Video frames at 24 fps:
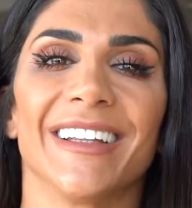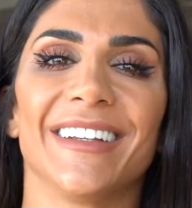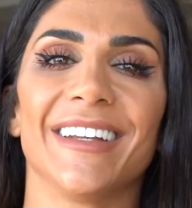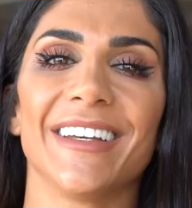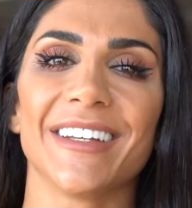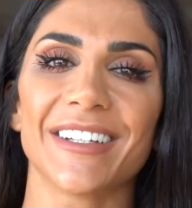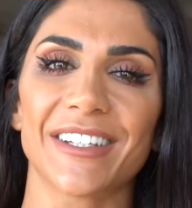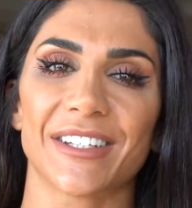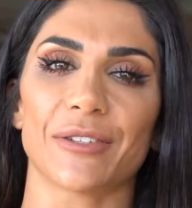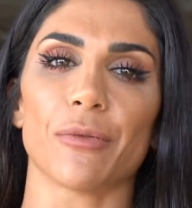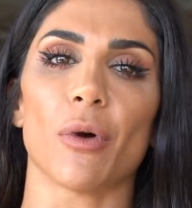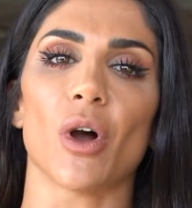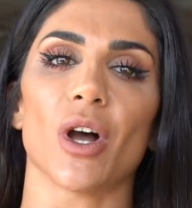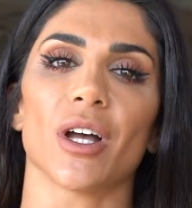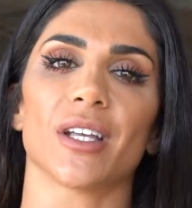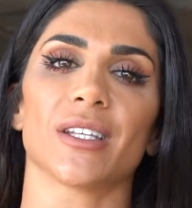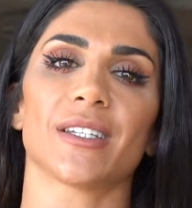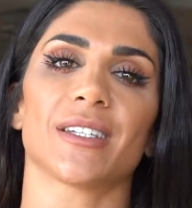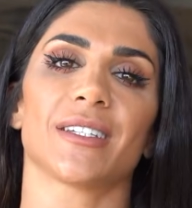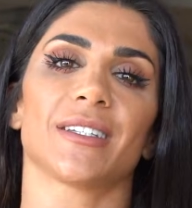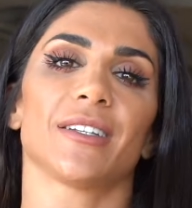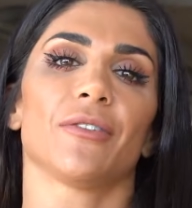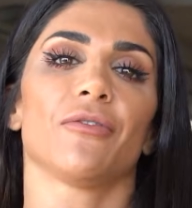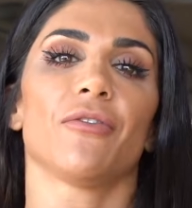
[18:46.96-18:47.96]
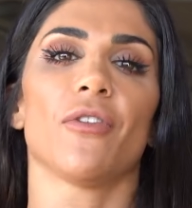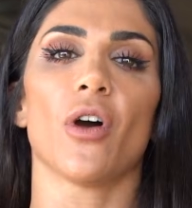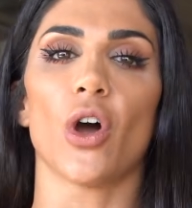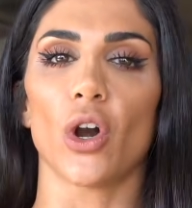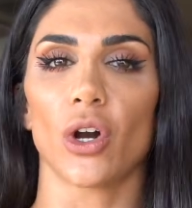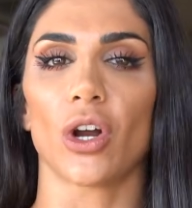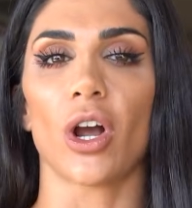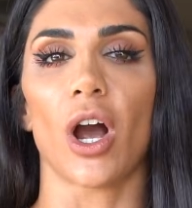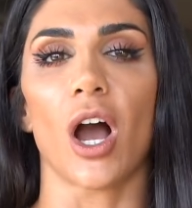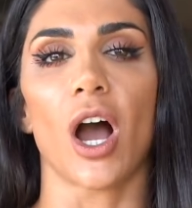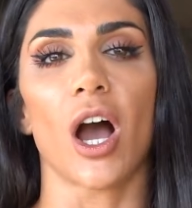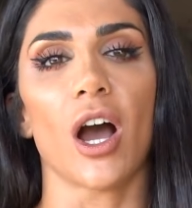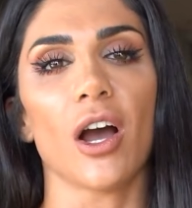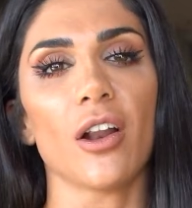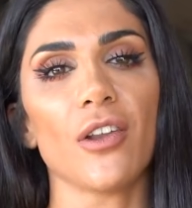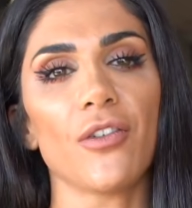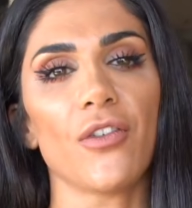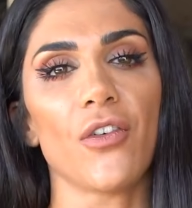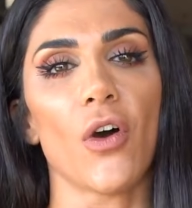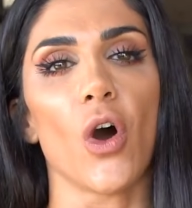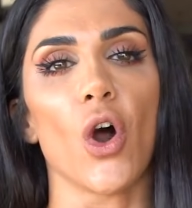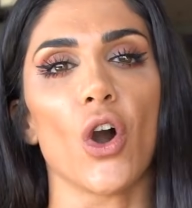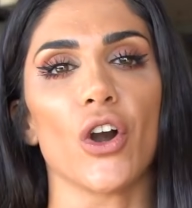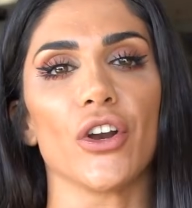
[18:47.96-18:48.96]
This was the workout
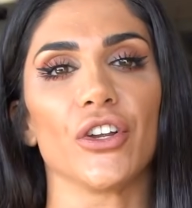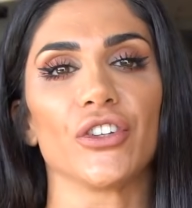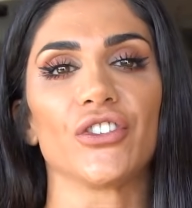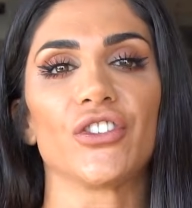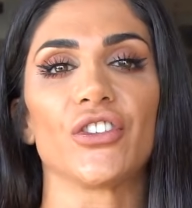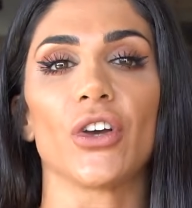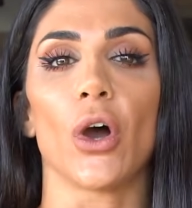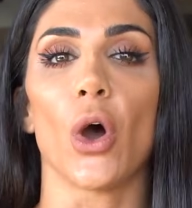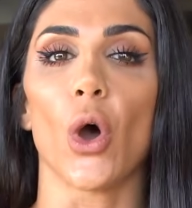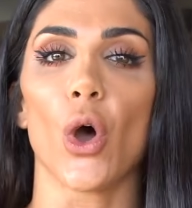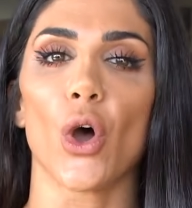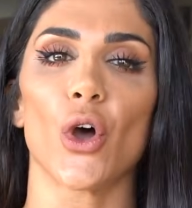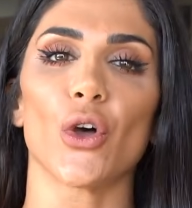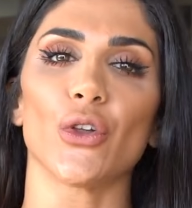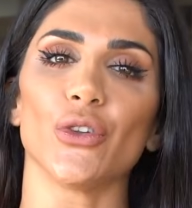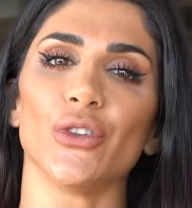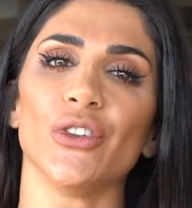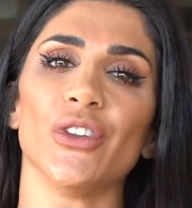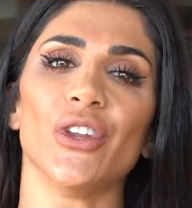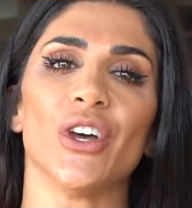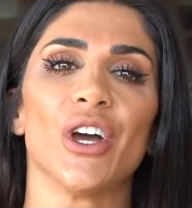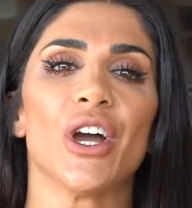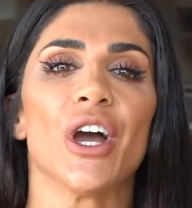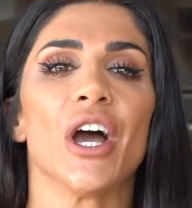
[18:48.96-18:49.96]
for the tone